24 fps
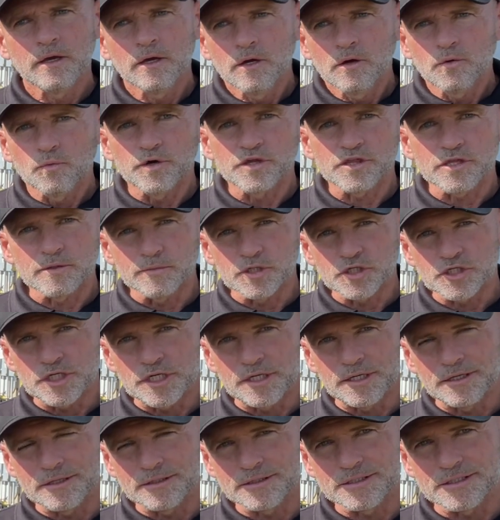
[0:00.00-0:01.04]
with the machine
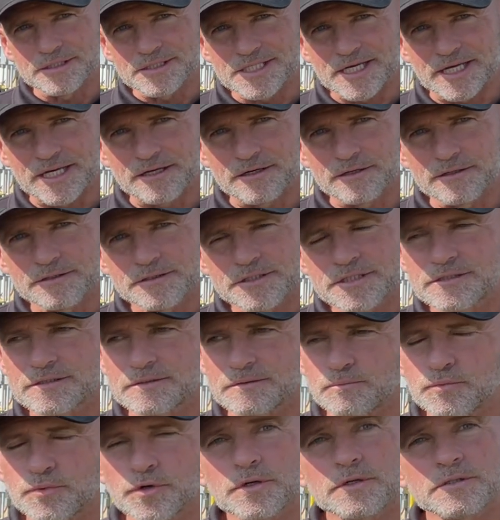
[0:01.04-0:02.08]
in containers,
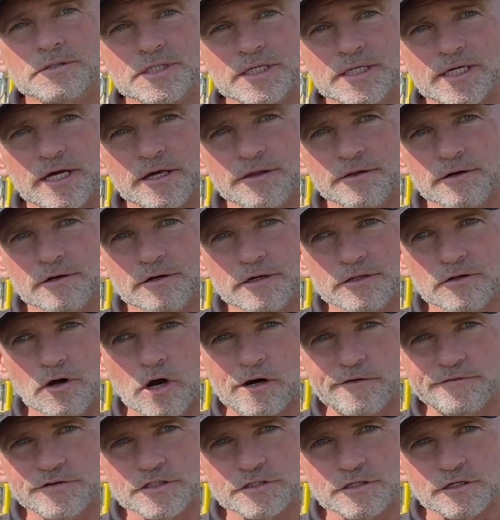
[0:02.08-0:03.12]
put it together and
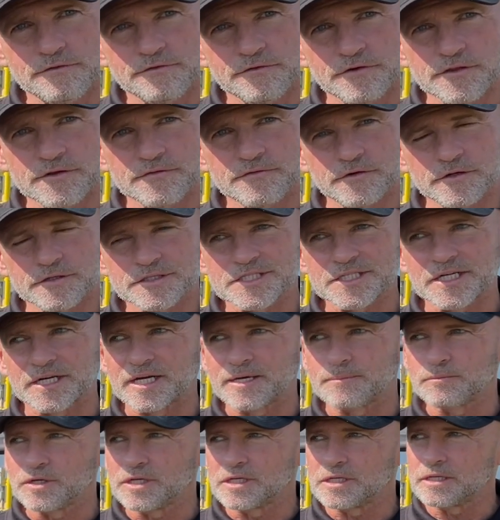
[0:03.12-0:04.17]
harvested for the first time.
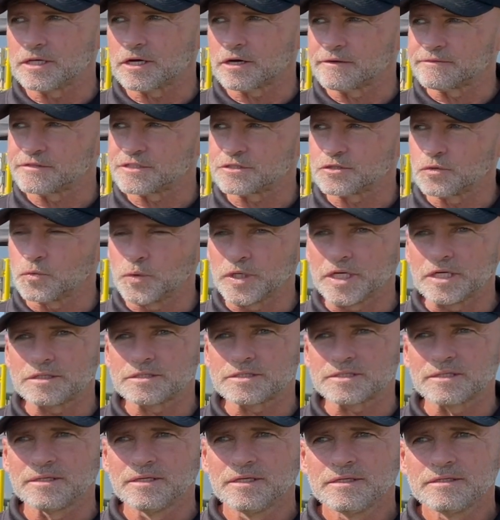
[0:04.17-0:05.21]
We harvested wheat,
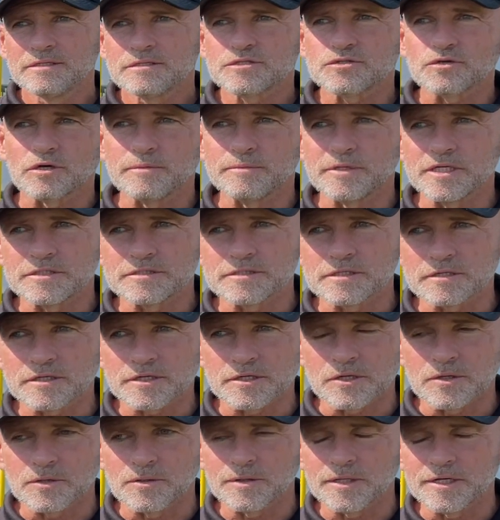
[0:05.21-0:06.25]
soybeans, and
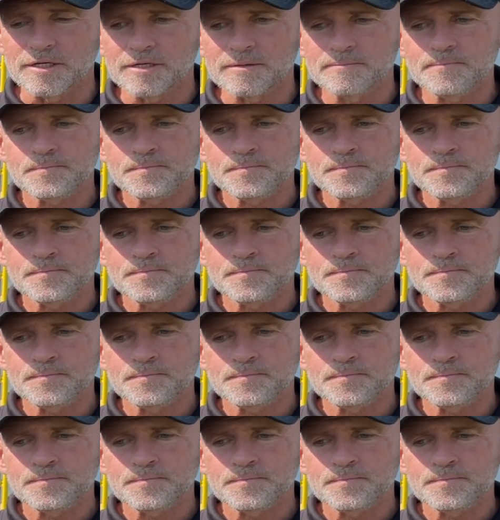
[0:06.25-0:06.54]
canola.